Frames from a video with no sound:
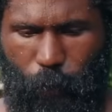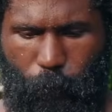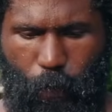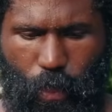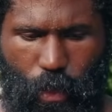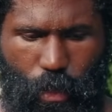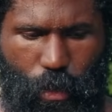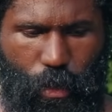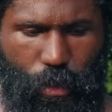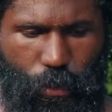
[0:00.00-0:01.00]
All right. Let's
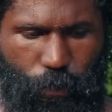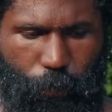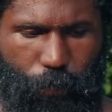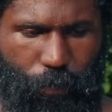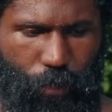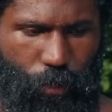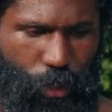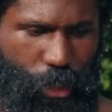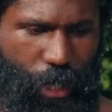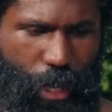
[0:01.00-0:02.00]
uh. What are
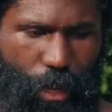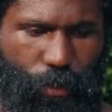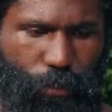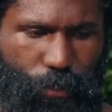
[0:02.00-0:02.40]
you checking out?